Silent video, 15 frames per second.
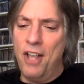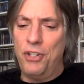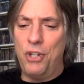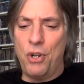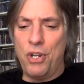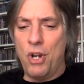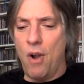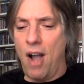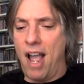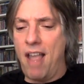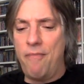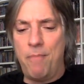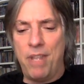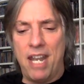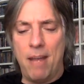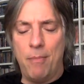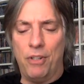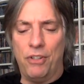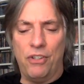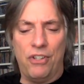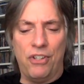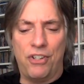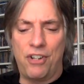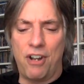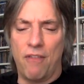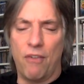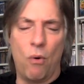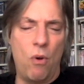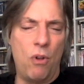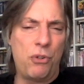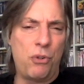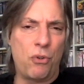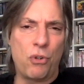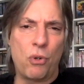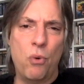So, you know, I've been able to discover all sorts